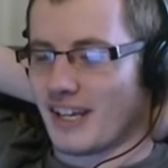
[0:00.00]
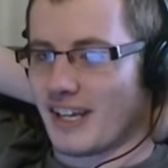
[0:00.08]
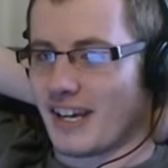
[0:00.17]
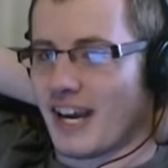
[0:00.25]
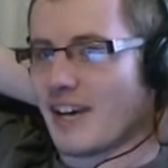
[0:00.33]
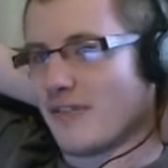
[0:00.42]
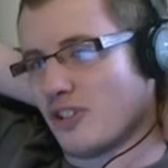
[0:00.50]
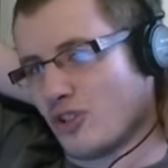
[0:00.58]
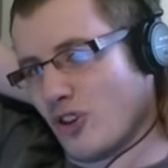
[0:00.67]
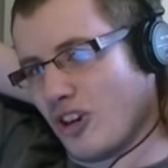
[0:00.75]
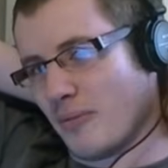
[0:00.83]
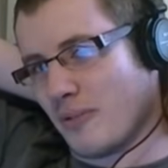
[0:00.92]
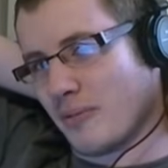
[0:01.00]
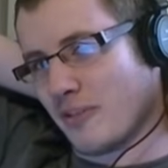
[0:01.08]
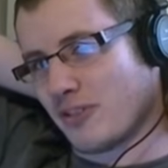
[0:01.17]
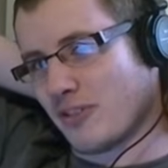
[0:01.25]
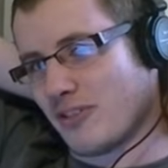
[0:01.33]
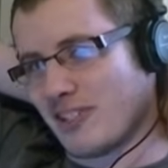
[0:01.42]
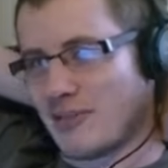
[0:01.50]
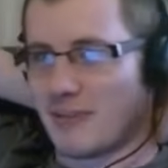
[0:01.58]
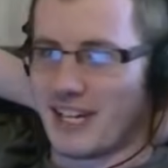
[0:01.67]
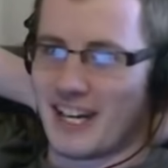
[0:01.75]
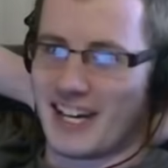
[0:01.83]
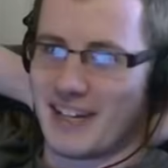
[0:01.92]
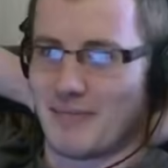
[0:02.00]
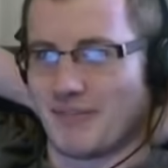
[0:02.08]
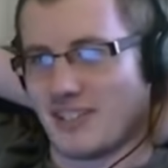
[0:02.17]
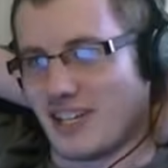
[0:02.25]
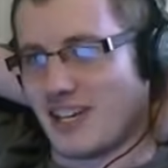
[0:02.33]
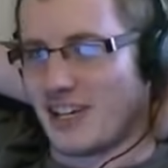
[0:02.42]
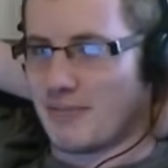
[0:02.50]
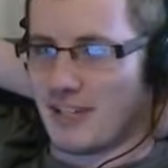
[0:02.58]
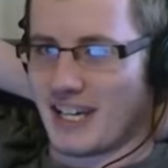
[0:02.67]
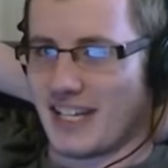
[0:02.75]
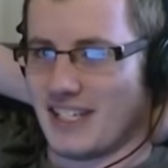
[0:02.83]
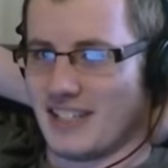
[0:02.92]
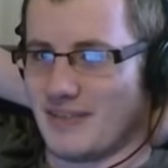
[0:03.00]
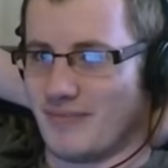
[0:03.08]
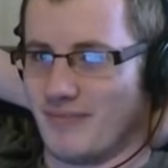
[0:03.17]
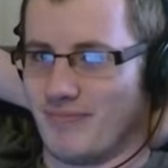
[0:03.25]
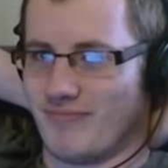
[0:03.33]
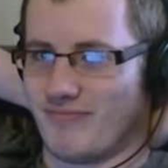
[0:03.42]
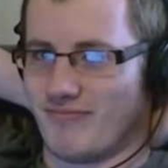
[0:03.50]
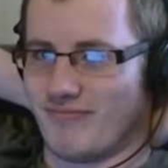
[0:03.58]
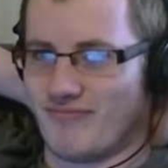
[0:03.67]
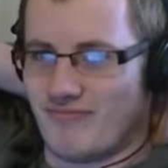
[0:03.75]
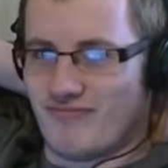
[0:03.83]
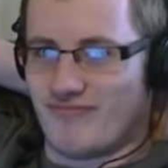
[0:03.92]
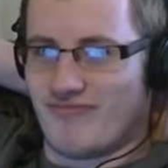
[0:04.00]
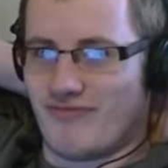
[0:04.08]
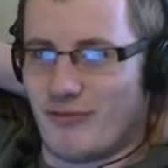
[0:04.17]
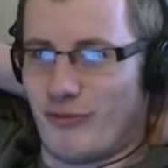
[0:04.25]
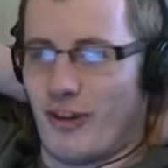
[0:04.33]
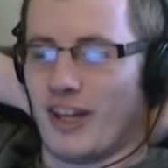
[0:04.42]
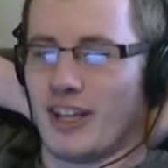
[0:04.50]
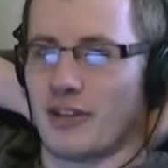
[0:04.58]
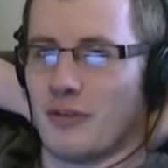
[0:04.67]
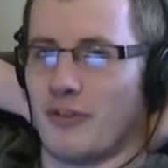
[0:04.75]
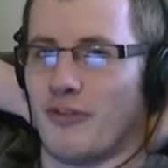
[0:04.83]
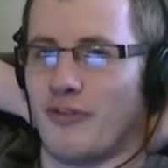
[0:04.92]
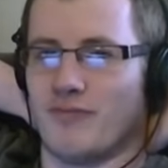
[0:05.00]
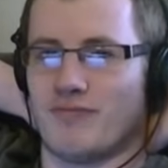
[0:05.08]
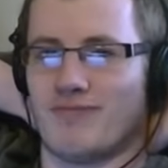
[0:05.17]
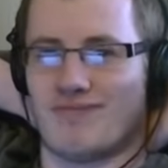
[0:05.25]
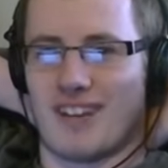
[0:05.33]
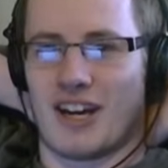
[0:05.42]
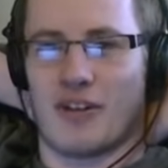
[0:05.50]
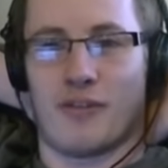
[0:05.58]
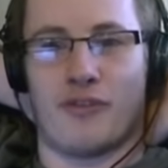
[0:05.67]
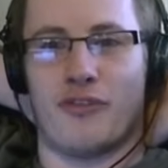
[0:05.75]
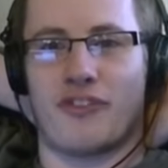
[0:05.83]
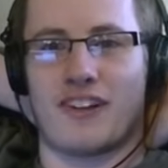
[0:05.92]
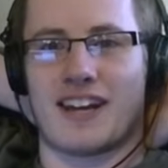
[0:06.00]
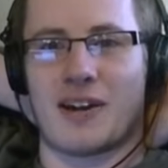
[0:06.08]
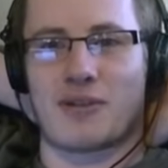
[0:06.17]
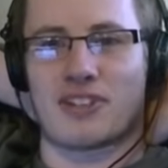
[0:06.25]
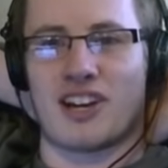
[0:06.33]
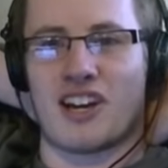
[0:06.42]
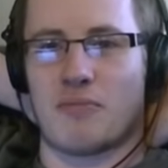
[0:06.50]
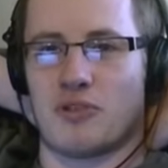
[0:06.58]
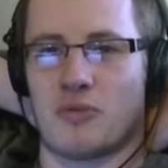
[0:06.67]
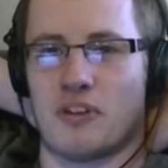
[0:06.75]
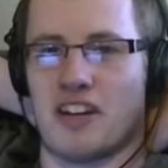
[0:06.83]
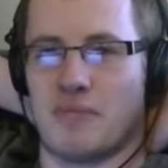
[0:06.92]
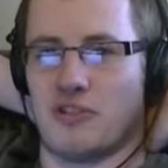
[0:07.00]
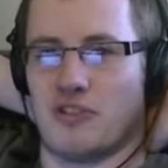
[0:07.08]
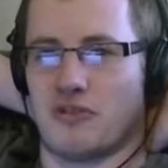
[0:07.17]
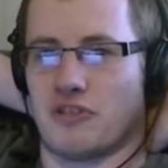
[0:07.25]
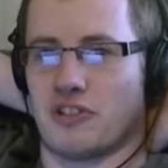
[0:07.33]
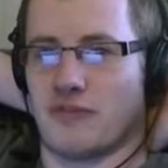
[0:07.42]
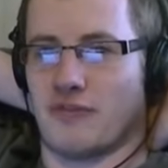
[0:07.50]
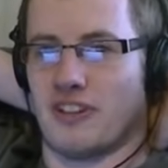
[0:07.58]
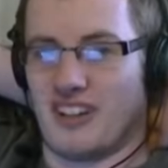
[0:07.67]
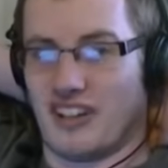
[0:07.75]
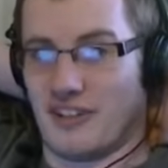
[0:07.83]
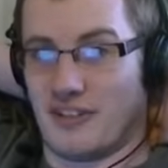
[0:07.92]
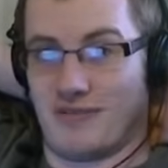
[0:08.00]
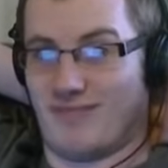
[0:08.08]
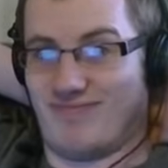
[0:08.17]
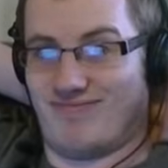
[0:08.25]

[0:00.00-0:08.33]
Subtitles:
Kind of enjoyable, but also at the same time, kind of felt like they were, filling out time between episodes or something. I don't know.